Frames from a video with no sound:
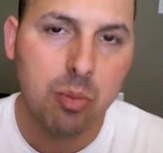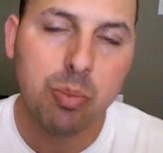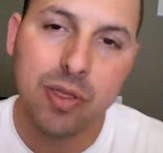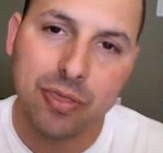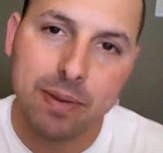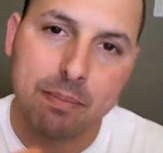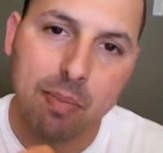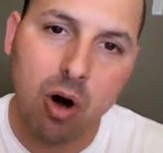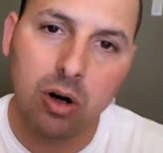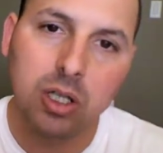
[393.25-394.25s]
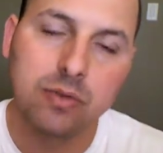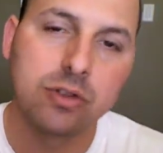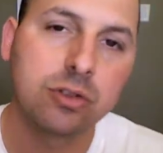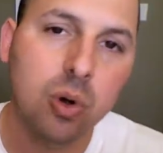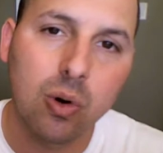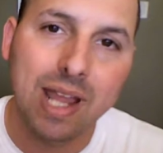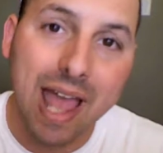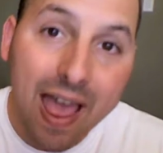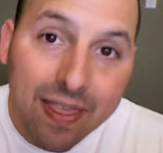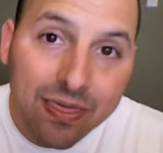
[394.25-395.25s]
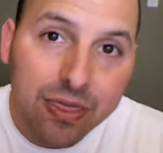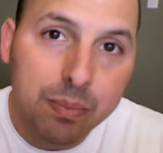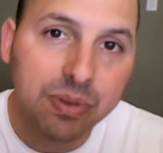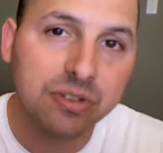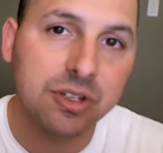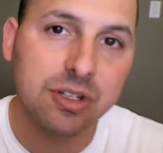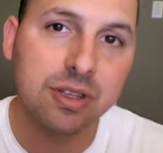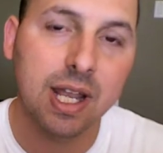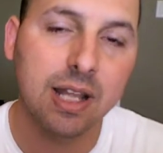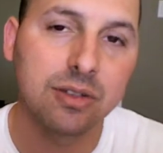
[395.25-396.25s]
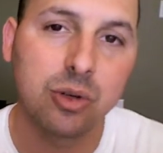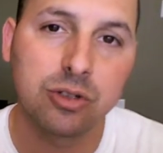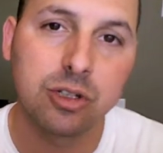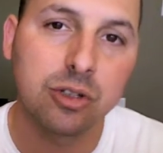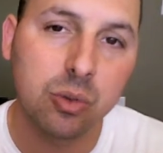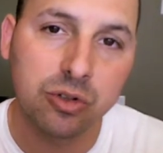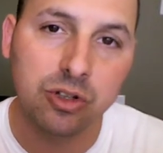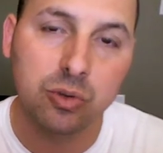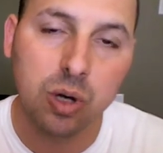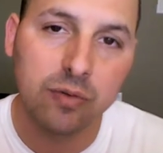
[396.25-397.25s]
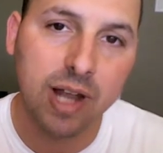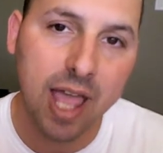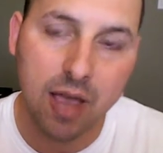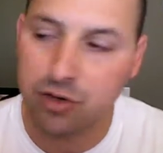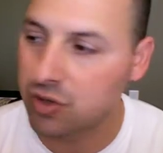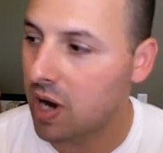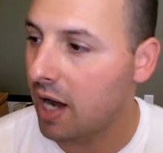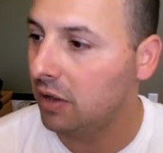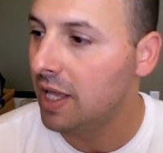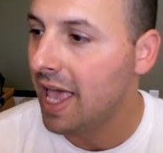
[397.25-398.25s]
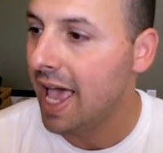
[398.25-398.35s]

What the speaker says: But the moral of the story and the position that I told you to do was the 12 and a half straddle